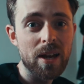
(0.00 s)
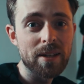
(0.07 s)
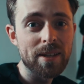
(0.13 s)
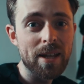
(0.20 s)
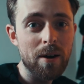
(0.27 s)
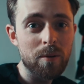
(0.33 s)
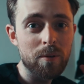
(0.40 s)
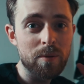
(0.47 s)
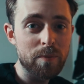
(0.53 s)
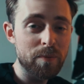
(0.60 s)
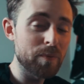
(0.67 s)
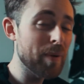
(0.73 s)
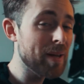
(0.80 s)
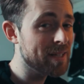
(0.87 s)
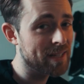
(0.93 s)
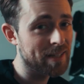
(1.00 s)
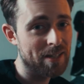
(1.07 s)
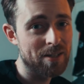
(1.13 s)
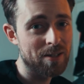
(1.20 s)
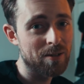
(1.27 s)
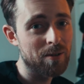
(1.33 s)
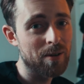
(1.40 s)
Now, the best thing
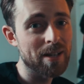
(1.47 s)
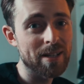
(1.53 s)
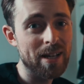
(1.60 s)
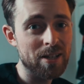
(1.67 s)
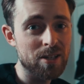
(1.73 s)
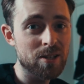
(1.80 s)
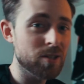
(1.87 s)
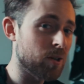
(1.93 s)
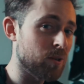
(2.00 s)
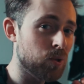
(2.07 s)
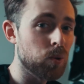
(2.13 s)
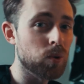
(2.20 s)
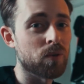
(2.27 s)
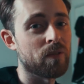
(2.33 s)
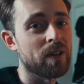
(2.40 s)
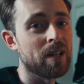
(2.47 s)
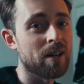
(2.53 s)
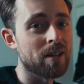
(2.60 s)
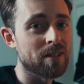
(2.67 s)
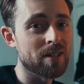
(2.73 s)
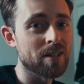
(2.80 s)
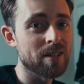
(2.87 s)
to do is actually just go talk to
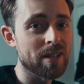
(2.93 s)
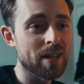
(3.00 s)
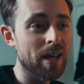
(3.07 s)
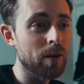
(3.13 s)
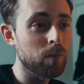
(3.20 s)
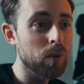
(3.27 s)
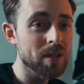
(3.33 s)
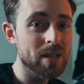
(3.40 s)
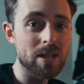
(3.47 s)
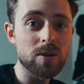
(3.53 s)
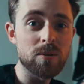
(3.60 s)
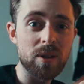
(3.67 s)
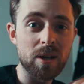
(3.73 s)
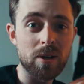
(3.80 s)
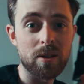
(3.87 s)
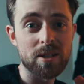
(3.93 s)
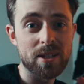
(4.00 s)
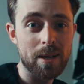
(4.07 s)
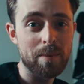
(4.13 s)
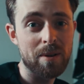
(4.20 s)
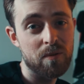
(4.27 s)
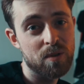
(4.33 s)
freelancers, uh, ones that you think are the
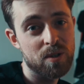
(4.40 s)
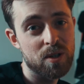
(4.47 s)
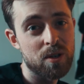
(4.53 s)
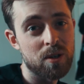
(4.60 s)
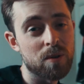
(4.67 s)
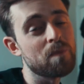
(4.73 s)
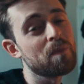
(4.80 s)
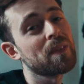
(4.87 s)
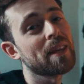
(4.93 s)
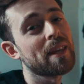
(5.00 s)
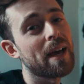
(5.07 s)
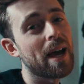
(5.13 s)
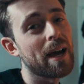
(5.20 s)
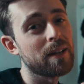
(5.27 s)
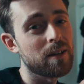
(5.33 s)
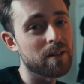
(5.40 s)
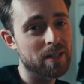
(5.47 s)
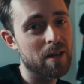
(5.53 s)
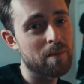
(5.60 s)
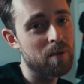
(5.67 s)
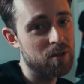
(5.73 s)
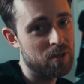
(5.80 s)
same level as you, and ask
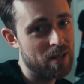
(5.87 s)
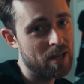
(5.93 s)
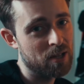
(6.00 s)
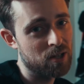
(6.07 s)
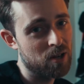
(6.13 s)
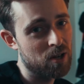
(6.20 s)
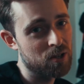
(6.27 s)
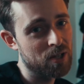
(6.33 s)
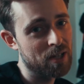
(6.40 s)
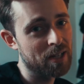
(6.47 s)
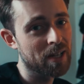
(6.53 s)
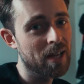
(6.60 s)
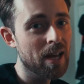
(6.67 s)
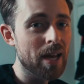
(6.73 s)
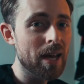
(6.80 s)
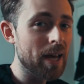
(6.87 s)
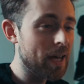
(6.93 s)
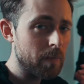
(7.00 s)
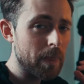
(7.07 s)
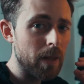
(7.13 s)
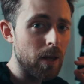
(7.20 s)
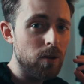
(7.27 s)
how much they're charging.
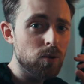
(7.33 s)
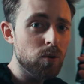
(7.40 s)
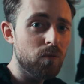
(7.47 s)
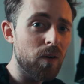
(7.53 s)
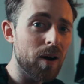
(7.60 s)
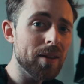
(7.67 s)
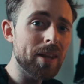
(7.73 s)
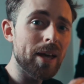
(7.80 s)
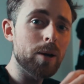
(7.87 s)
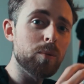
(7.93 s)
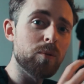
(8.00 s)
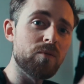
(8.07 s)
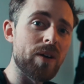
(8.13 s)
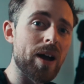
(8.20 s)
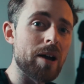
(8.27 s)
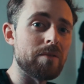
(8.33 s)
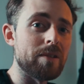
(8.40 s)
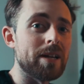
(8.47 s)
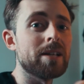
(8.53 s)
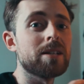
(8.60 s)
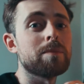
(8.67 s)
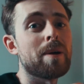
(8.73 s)
You'll find that it will
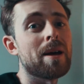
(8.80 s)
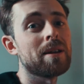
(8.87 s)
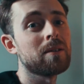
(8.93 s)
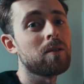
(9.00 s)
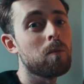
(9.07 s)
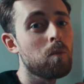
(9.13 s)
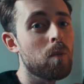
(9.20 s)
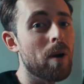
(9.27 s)
vary depending on